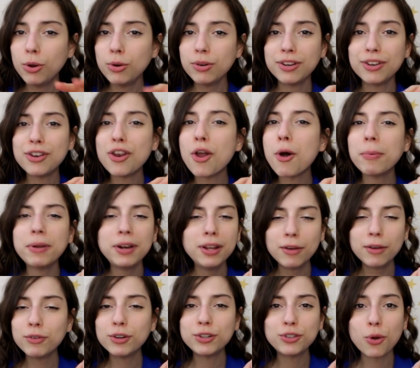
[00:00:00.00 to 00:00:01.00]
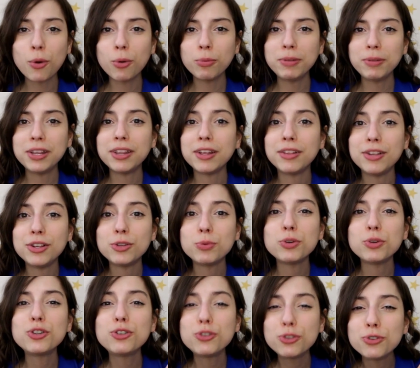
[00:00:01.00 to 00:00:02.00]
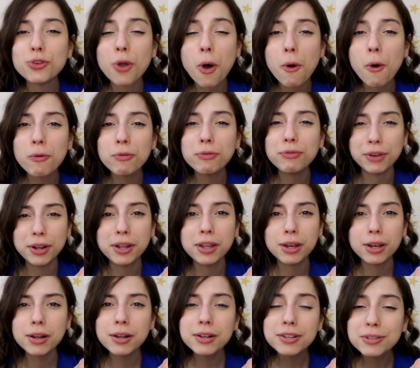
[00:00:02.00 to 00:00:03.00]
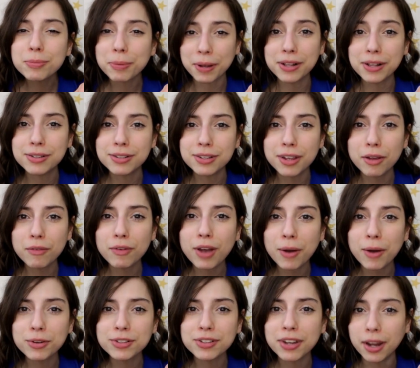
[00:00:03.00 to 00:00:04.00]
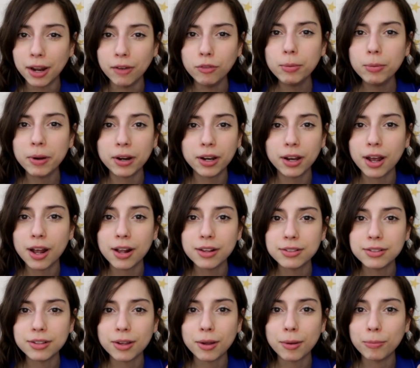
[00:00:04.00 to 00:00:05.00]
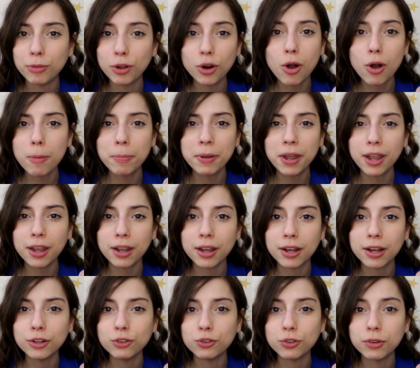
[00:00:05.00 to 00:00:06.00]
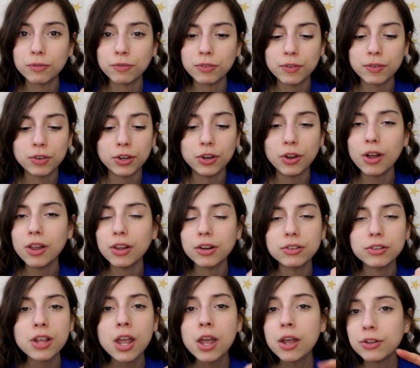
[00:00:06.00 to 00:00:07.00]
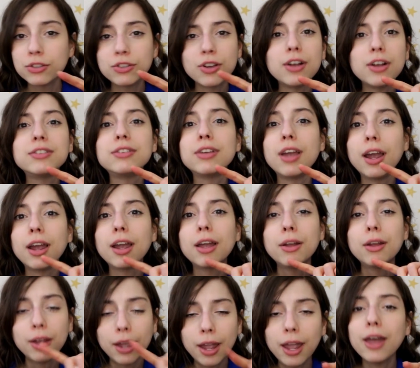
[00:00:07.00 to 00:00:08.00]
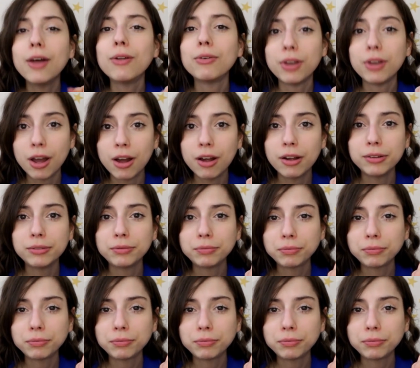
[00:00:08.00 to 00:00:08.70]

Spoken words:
Nobody ever told me that these were so freaking expensive. I was like, everybody has them. They're all paying $150. So I was like, hell no.